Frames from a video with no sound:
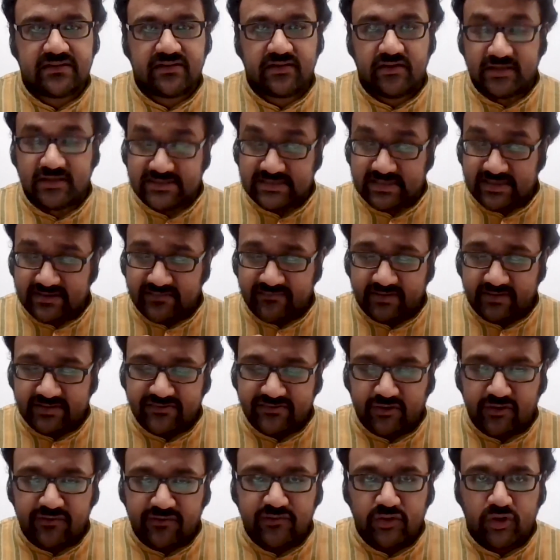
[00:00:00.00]
as, as
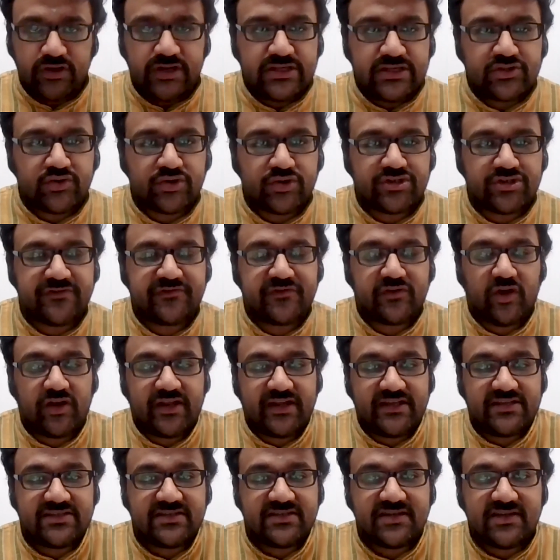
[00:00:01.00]
one of the only source of
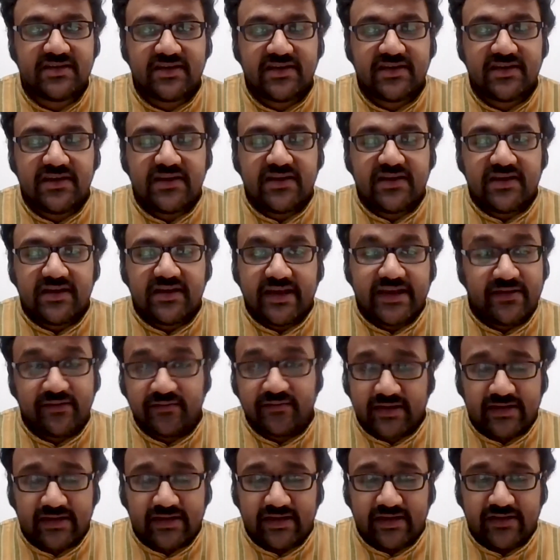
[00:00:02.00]
knowledge. It,
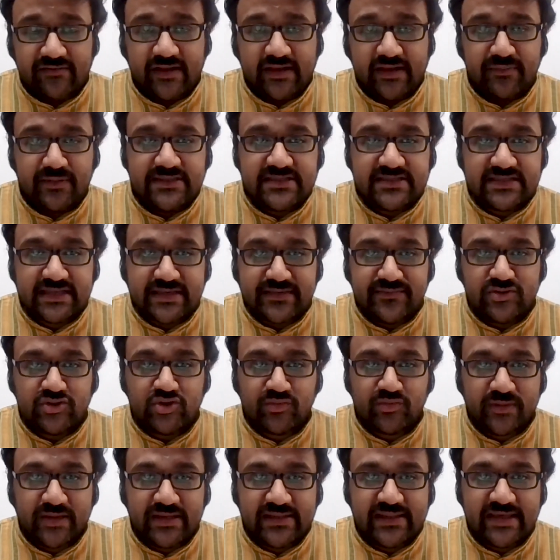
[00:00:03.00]
it, it very much seems
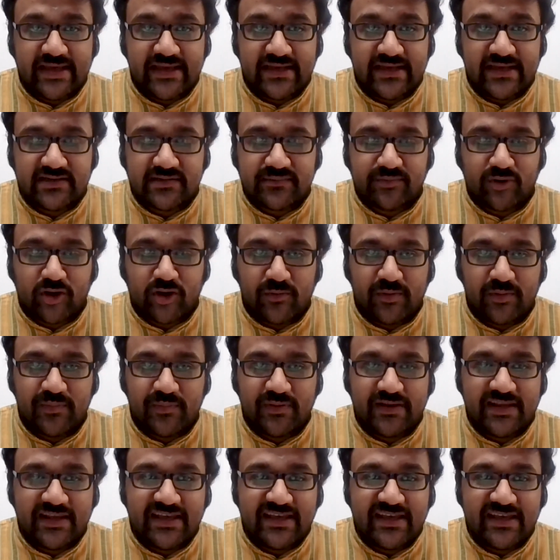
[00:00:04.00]
to me that
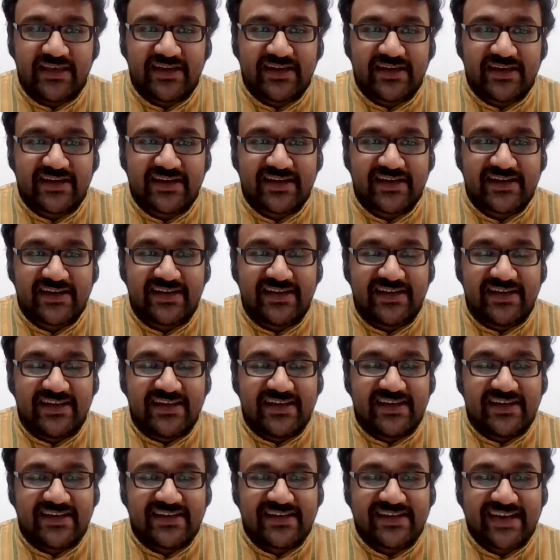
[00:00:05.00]
probably uh,
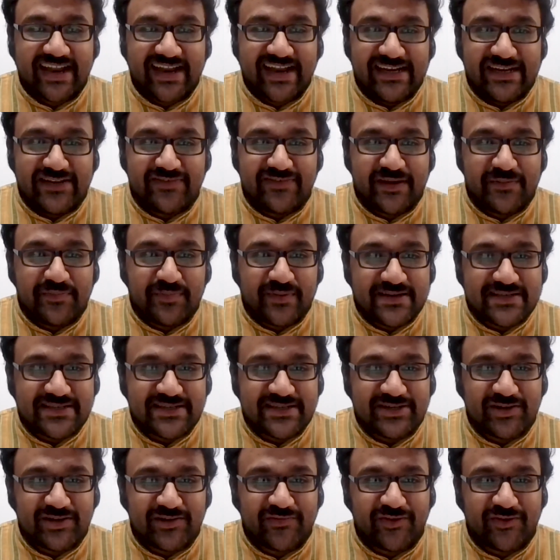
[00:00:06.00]

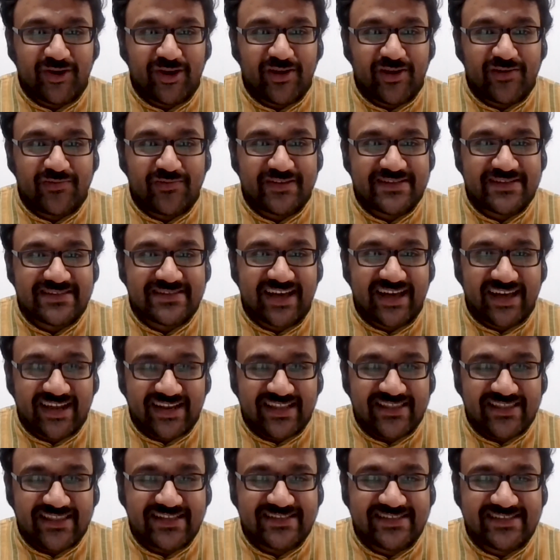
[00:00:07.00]
95% of all of us are
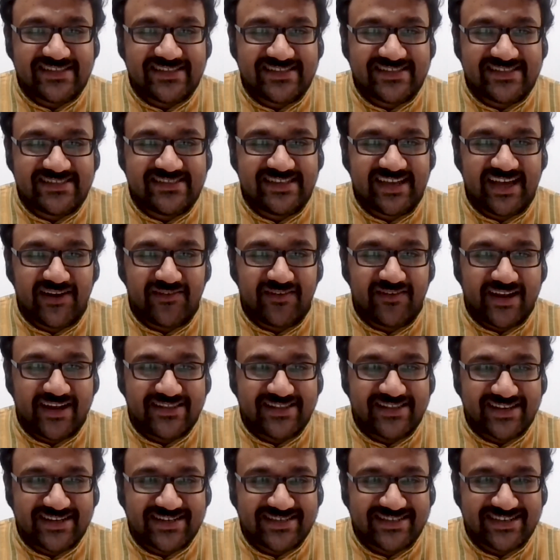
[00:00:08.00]
in the Charvaka
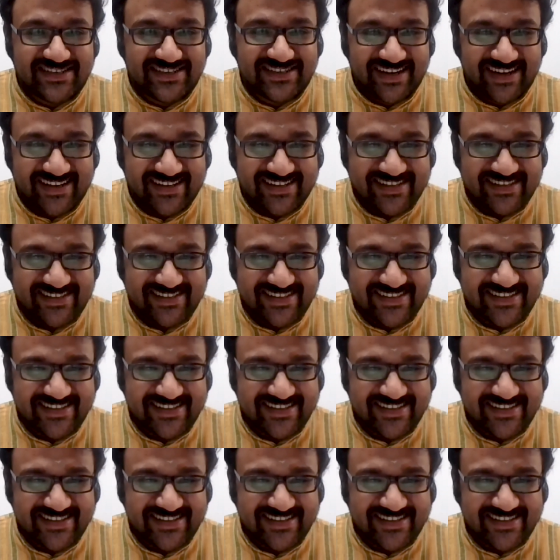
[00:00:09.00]
Darshana.